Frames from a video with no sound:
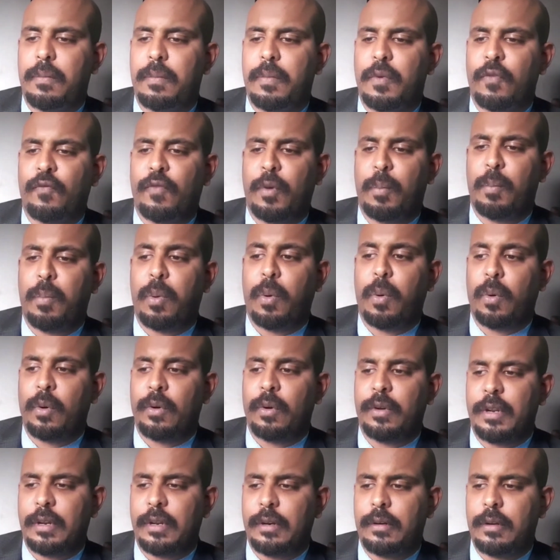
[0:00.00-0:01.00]

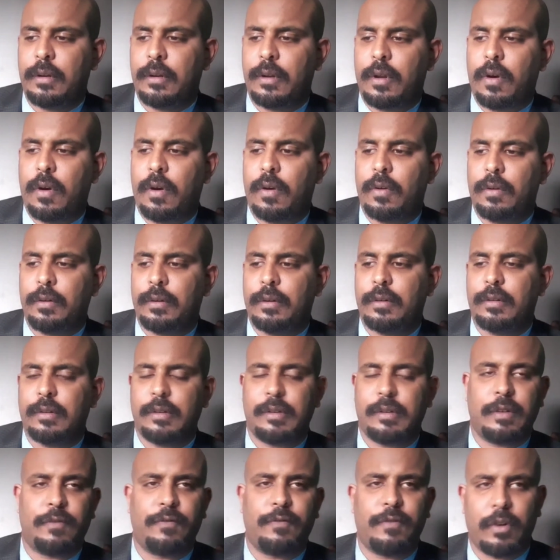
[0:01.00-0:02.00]
reported on
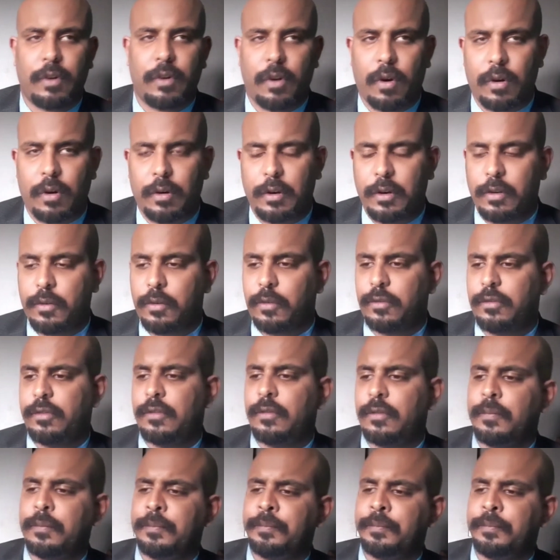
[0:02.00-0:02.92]
different articles.